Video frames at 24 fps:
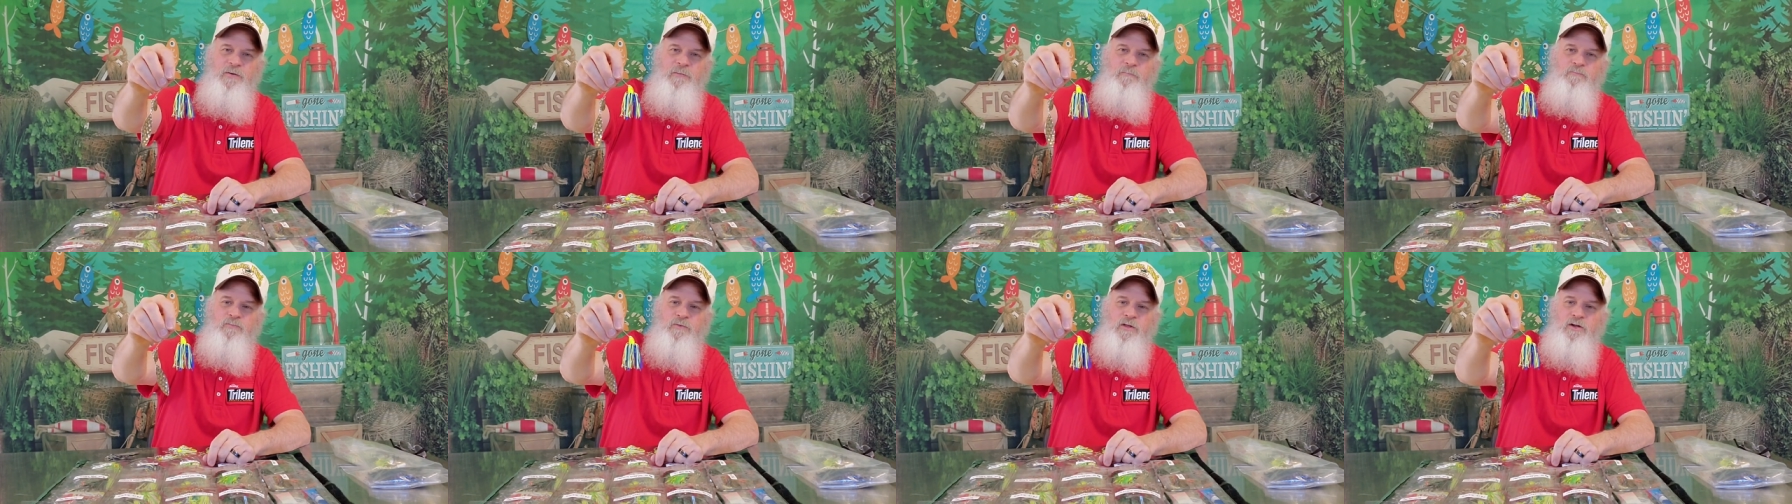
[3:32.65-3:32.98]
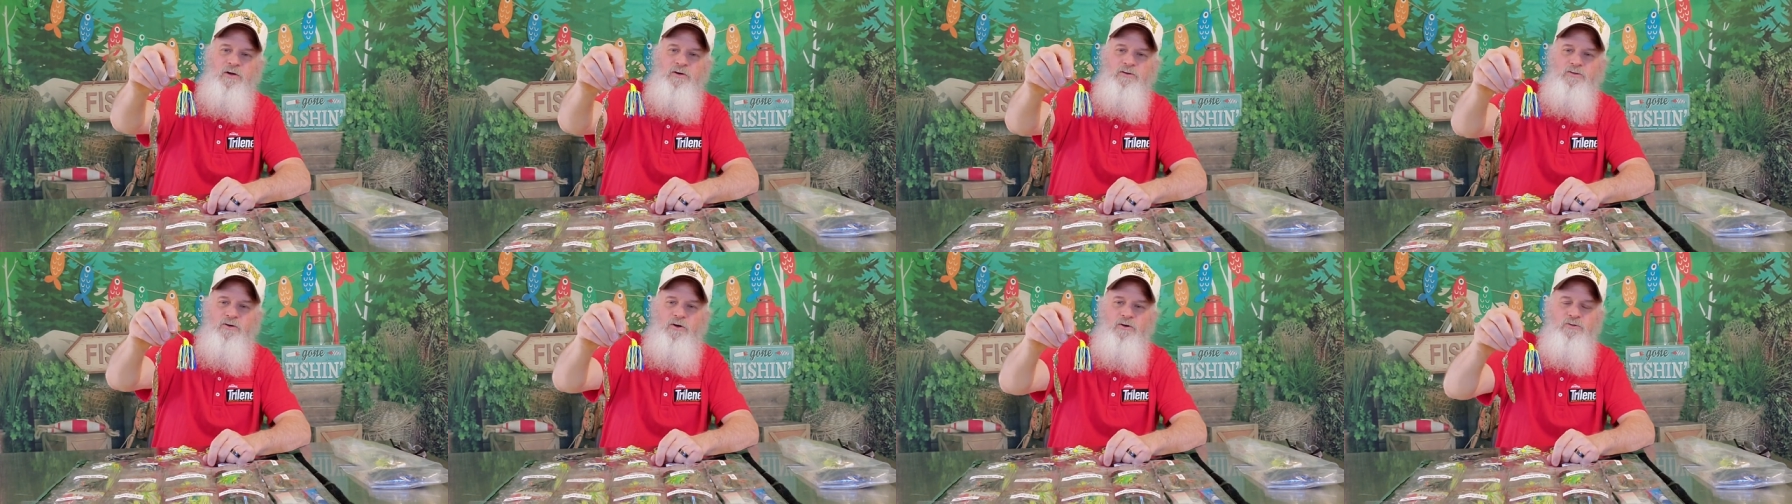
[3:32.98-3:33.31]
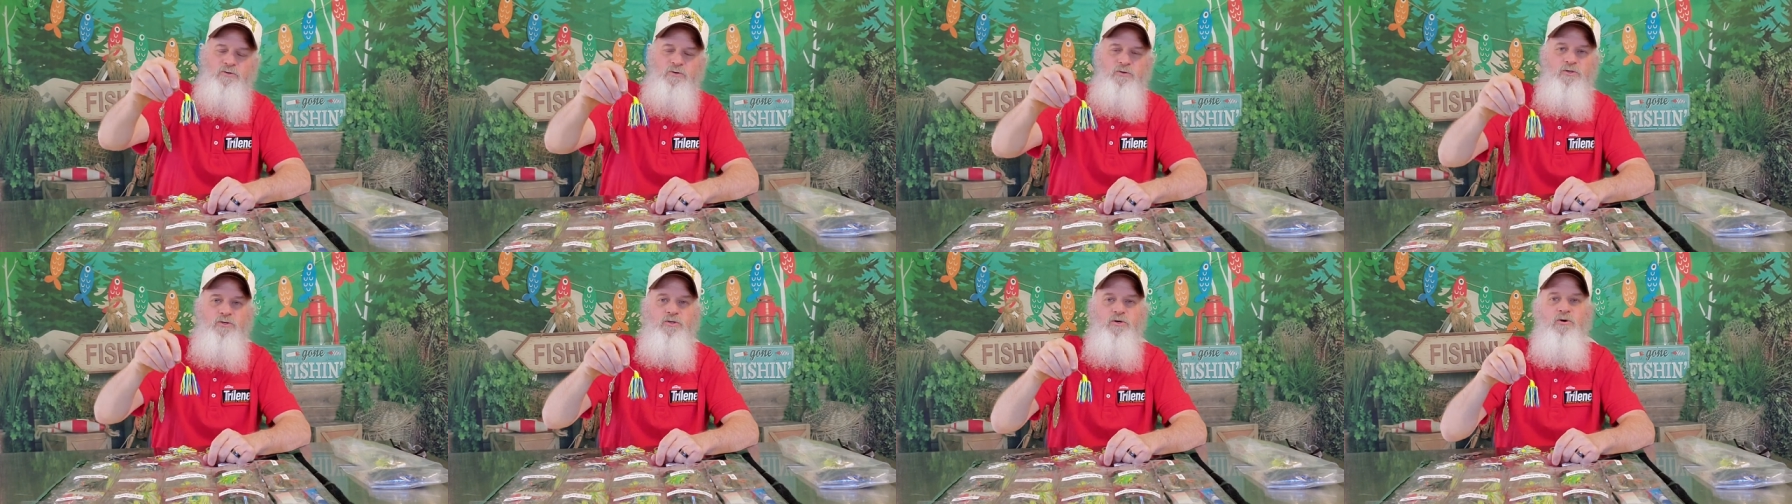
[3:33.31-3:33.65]
And there's
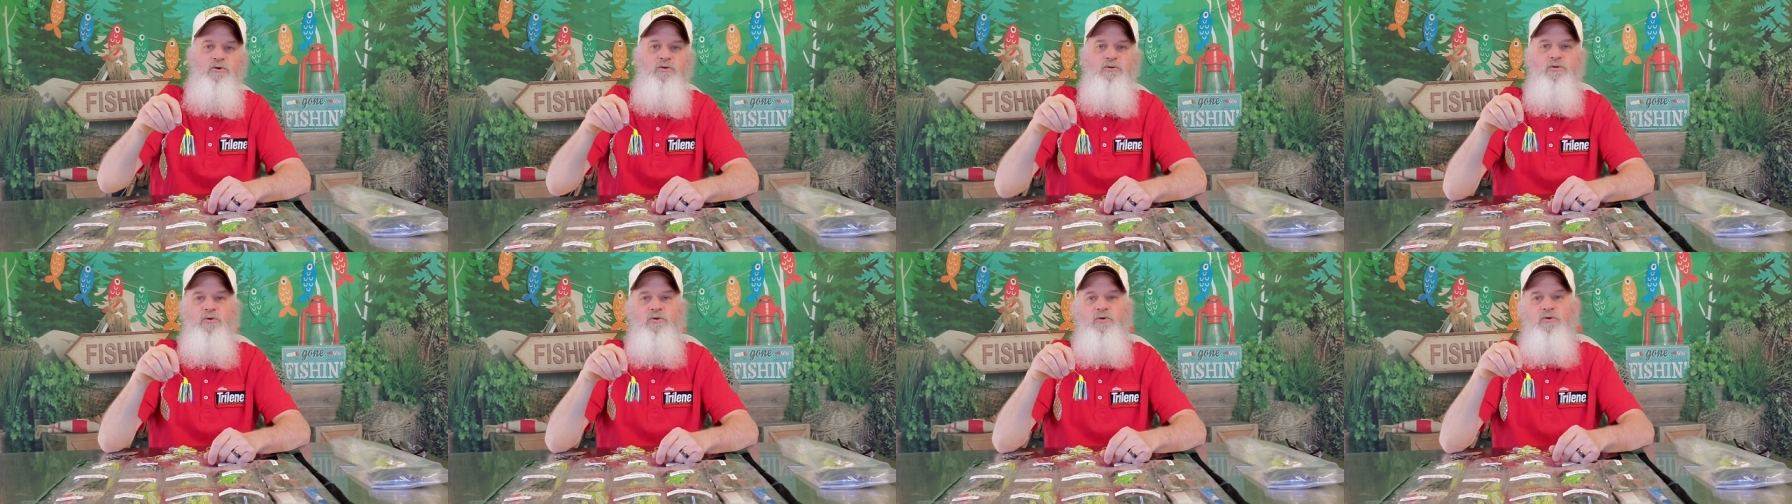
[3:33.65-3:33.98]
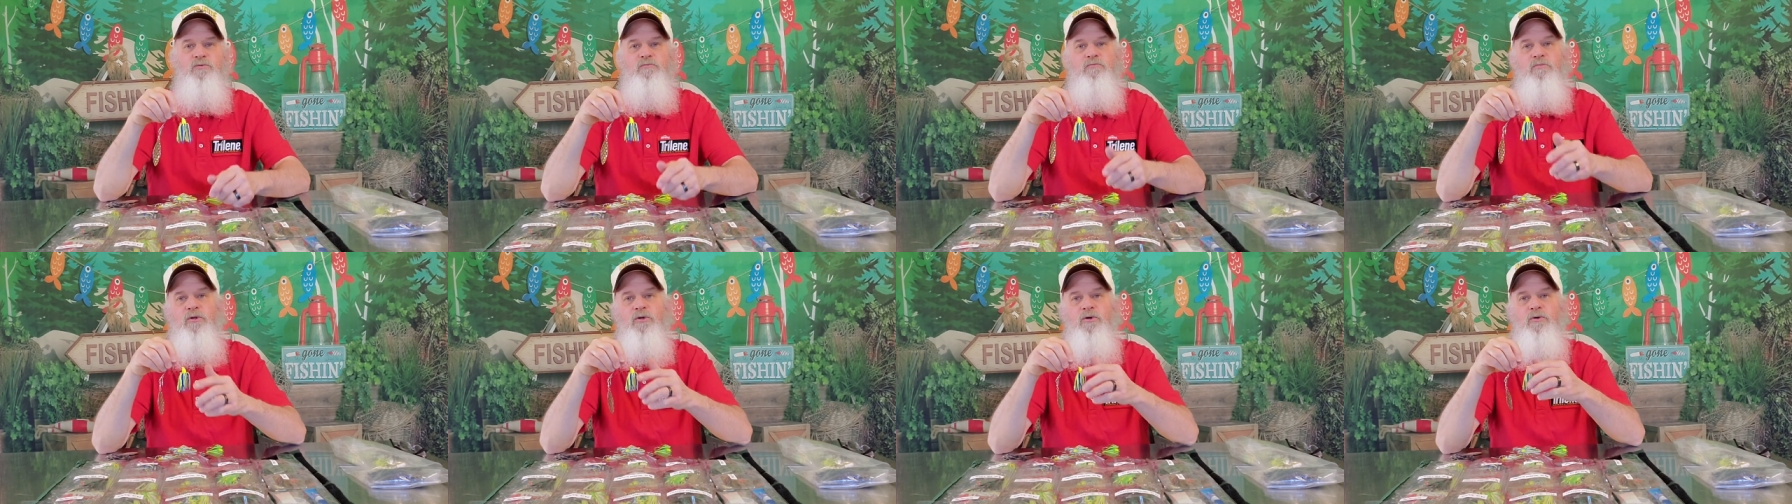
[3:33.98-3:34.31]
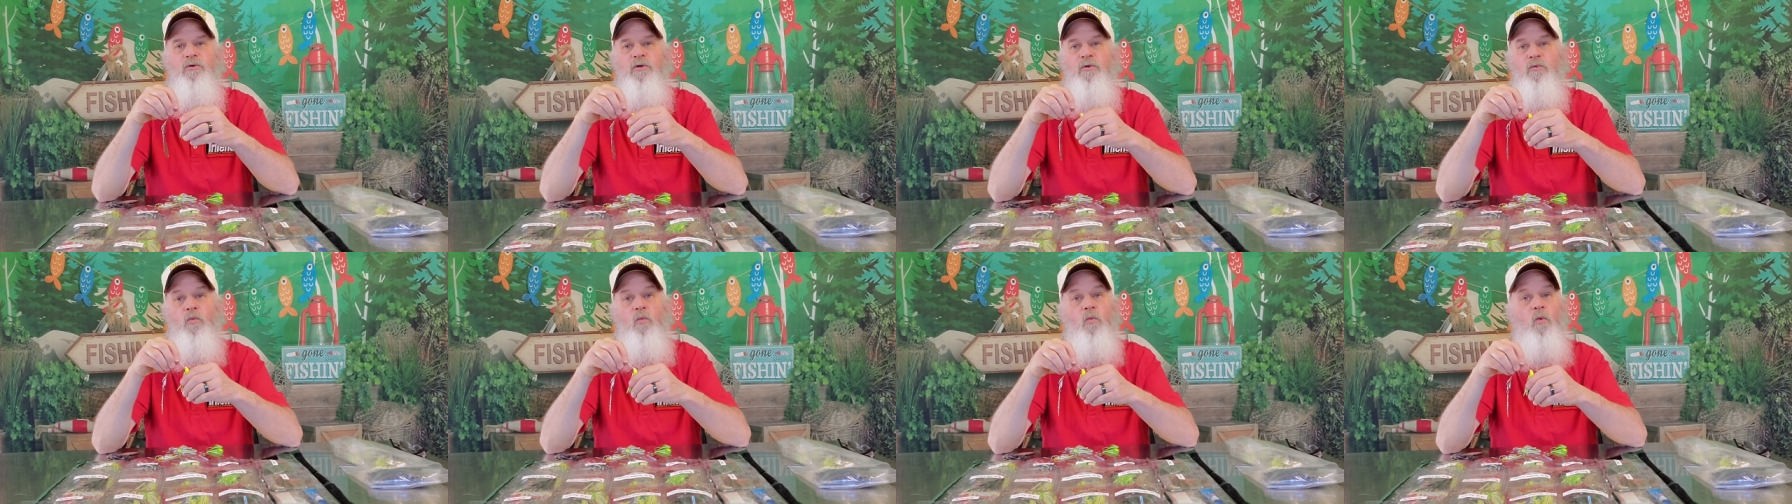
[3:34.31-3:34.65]
also chartreuse blue
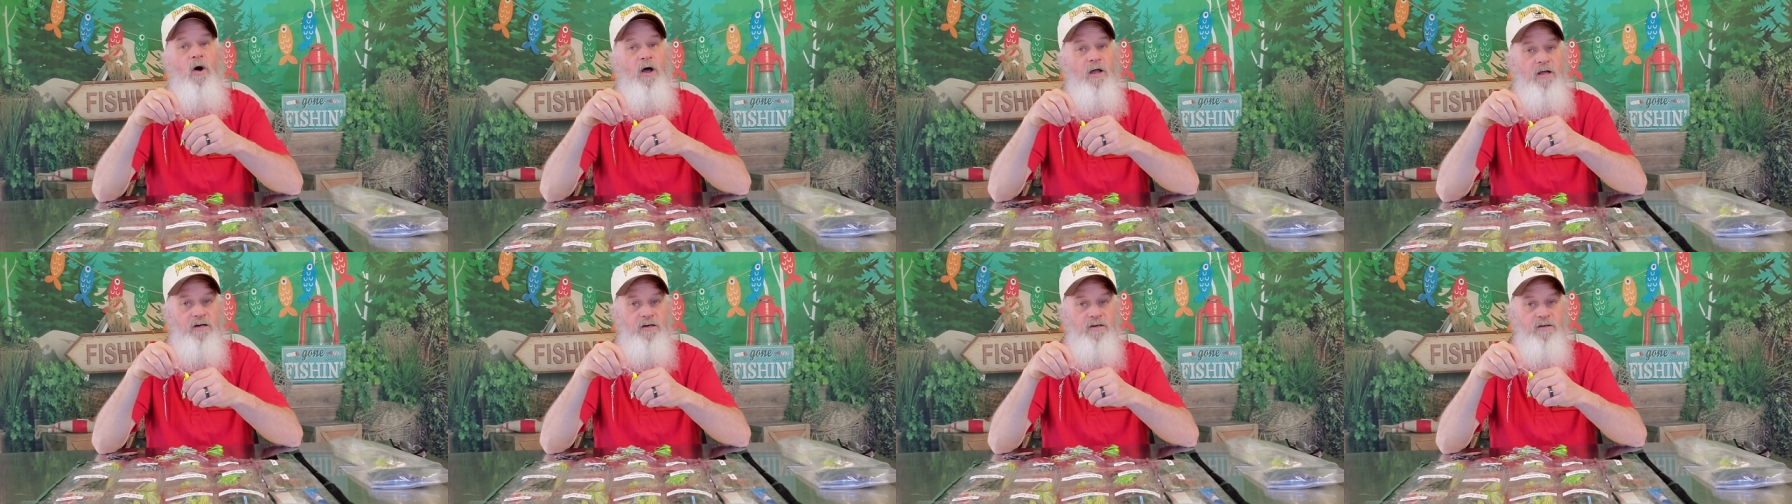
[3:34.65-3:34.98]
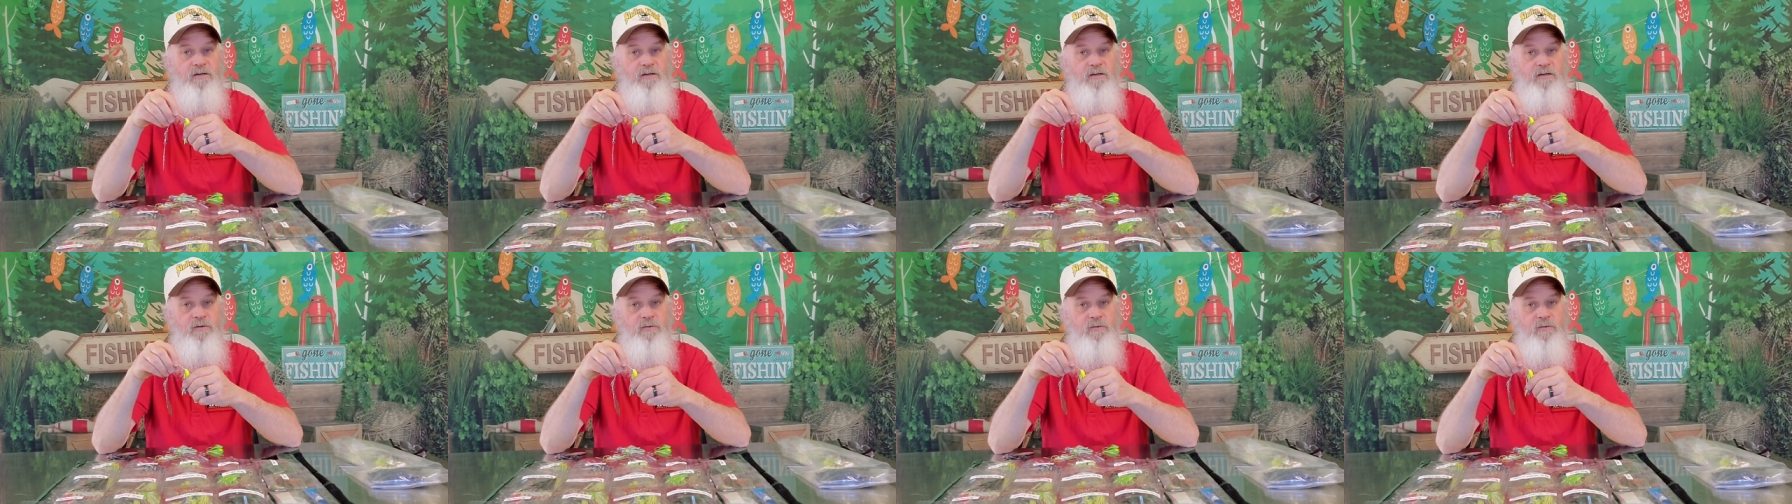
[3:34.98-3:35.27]
and white,